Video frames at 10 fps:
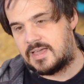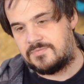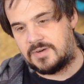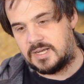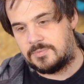
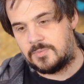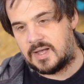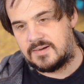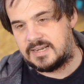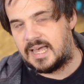If I'd been
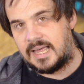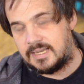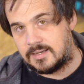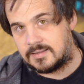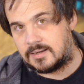wearing
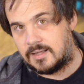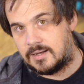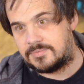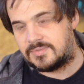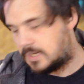any other
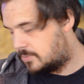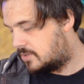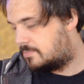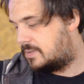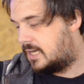glove, that would
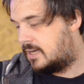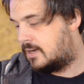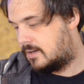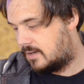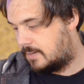have
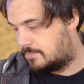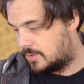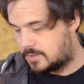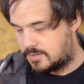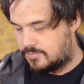been a
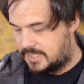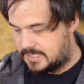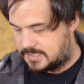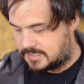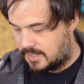broken
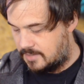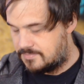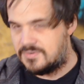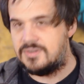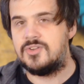wrist.
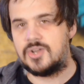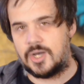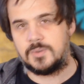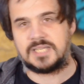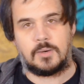I've
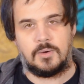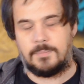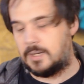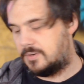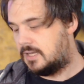no doubt
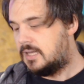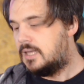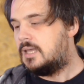about it.